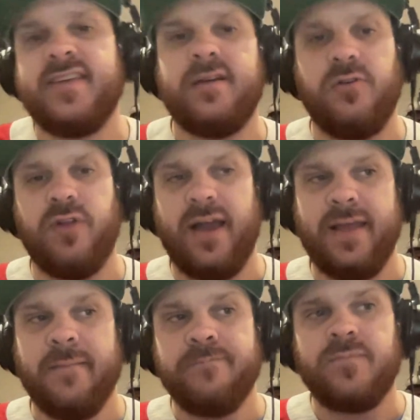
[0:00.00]
single
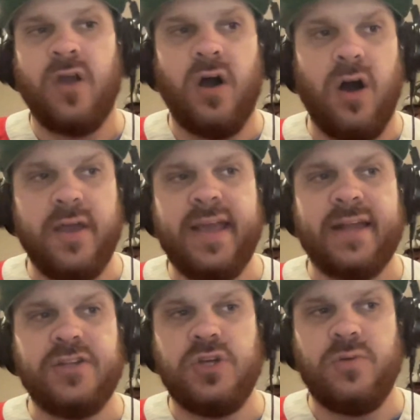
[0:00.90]
night. All you got
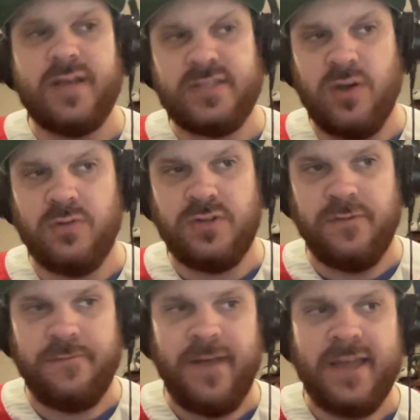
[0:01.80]
to do is go to
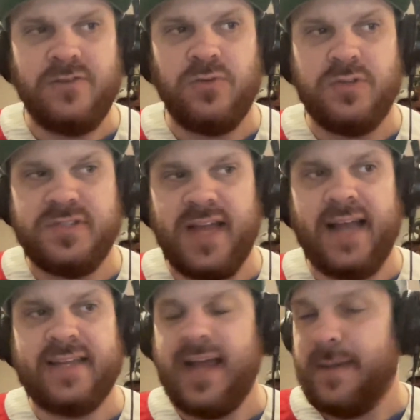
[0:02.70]

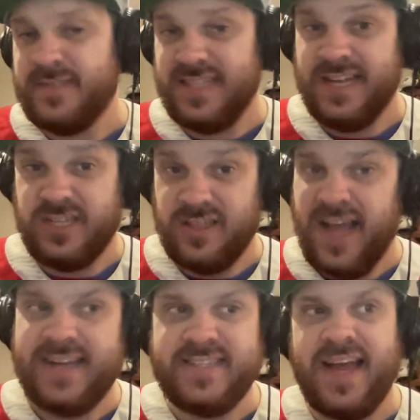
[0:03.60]

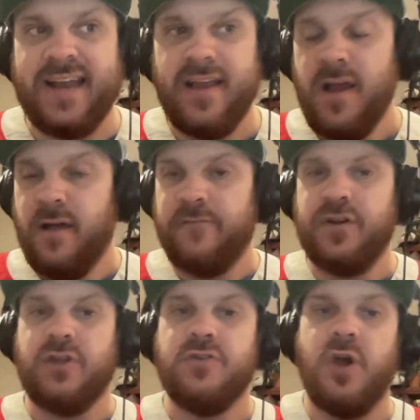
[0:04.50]
fanduel.com/lockedon for
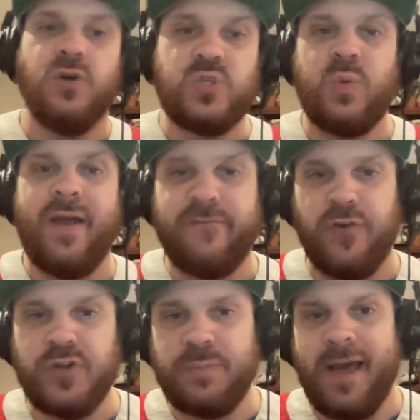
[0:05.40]
your no sweat
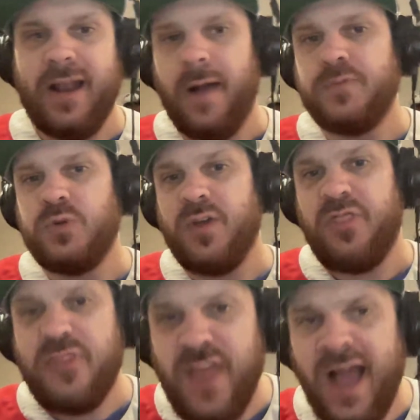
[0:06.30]
first bet up to
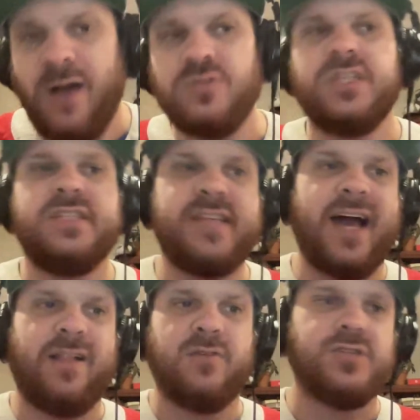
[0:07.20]

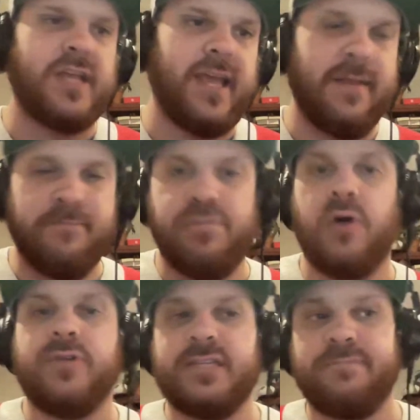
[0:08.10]
$1,000 in
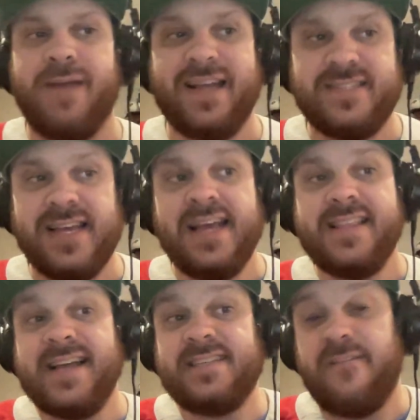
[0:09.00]
bonus bets.
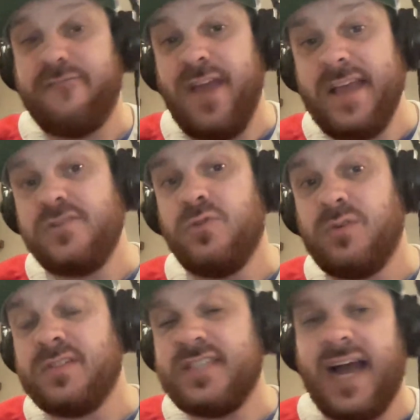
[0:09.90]
That's
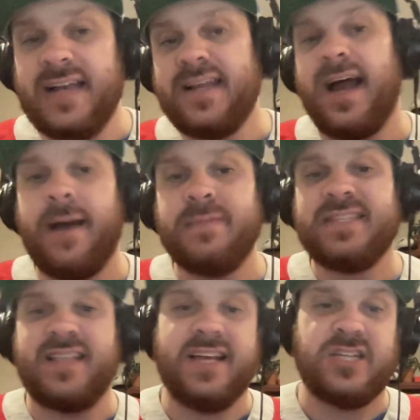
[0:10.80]

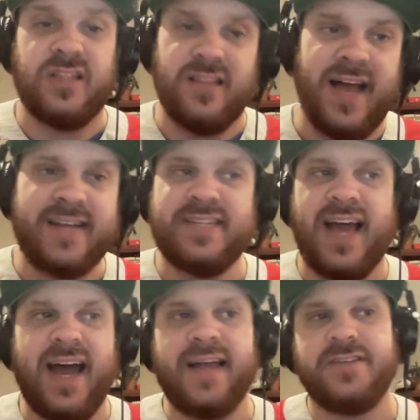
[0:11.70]

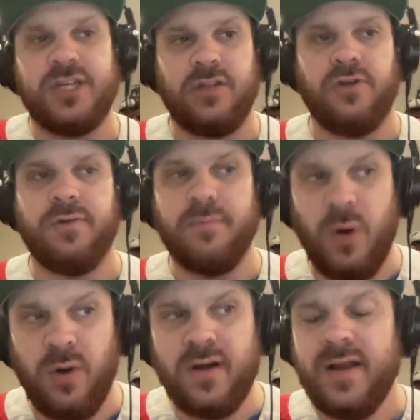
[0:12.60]
fanduel.com/lockedon to learn
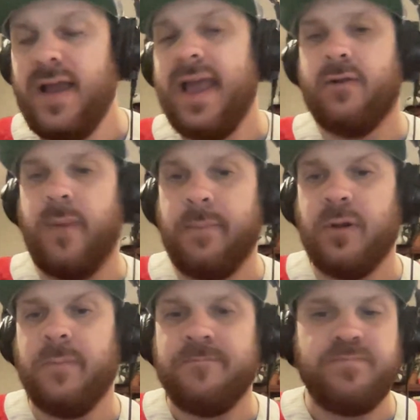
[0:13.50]
more. And
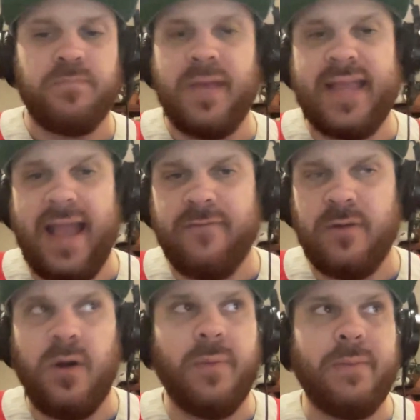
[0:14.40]
remember, make every
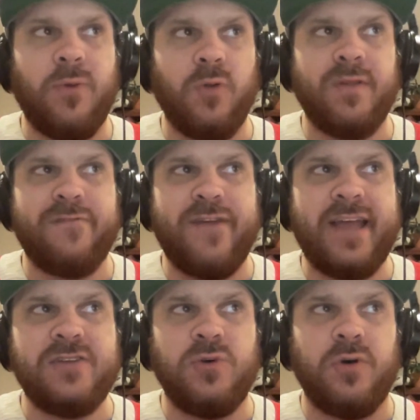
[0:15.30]
moment more with
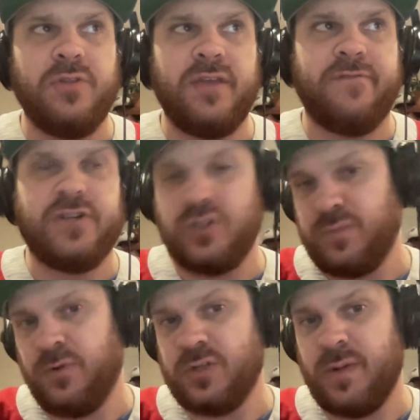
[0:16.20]
FanDuel, the official
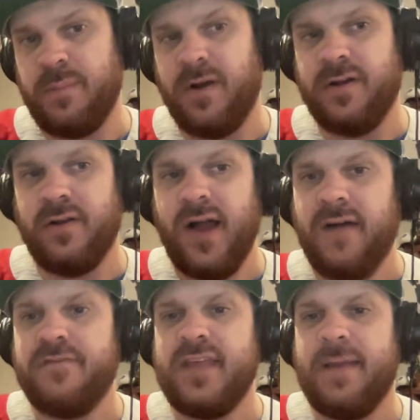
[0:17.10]
sportsbook partner
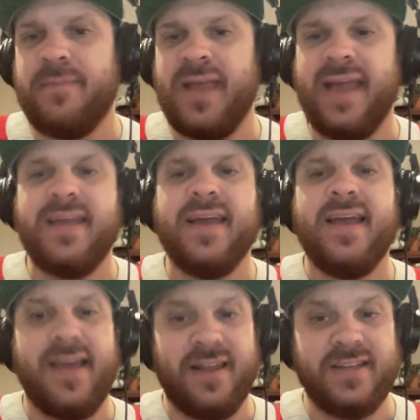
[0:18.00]
of the NBA,
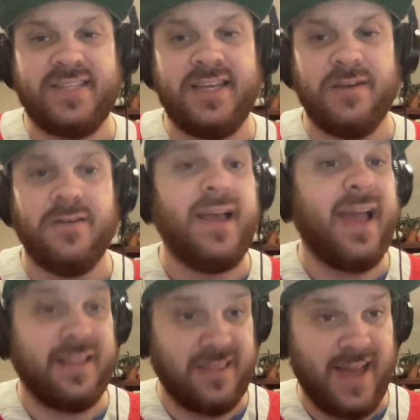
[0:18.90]
and us here
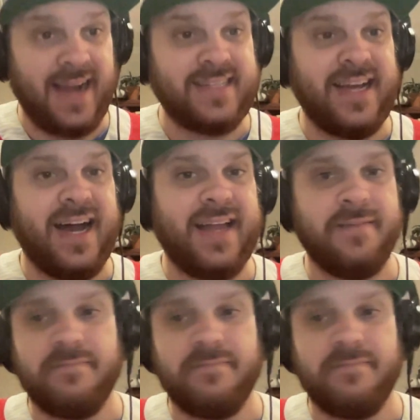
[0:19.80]
at Locked On.